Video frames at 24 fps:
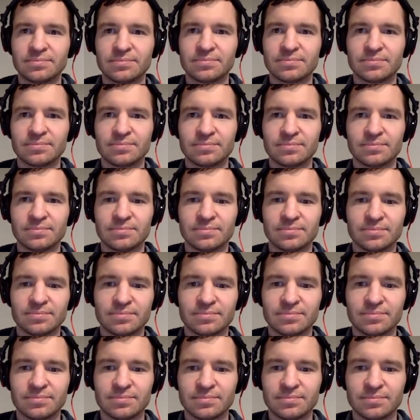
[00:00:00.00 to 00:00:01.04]

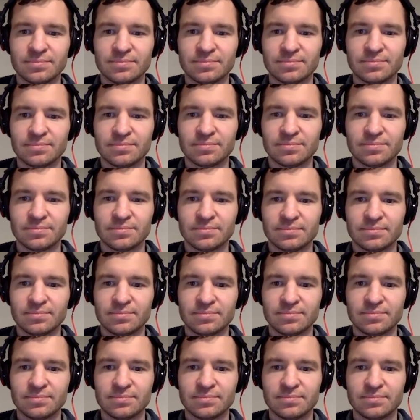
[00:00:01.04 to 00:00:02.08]

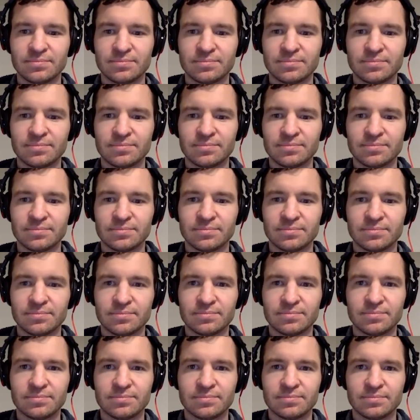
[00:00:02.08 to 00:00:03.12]

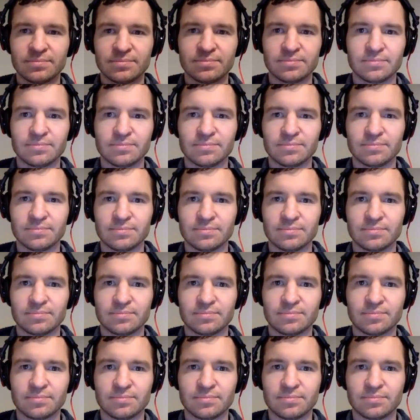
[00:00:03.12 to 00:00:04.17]

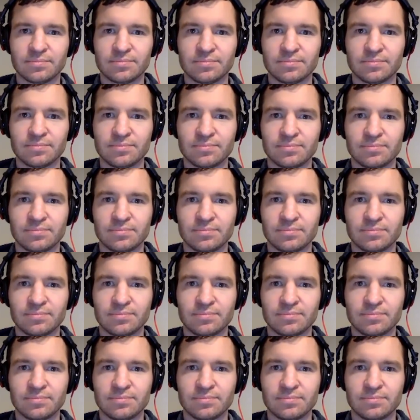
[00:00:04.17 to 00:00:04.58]
No words are spoken by the person on screen.